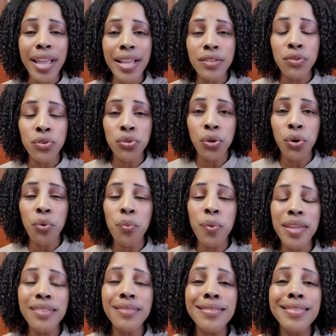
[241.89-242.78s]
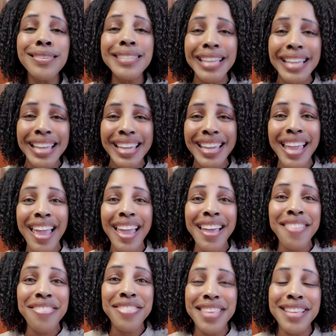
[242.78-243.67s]
And so we see
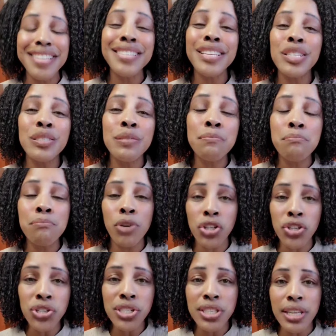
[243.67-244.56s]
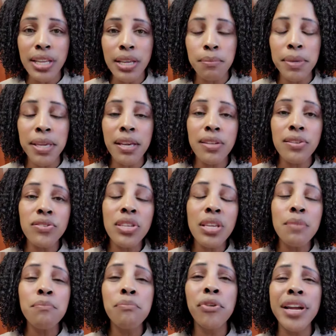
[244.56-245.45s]
this is mercy because
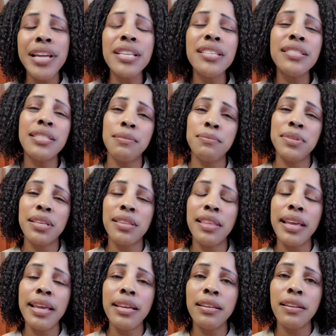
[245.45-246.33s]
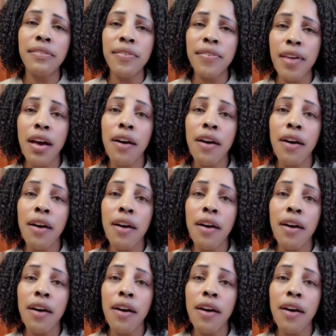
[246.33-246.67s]
he brings them to the end of,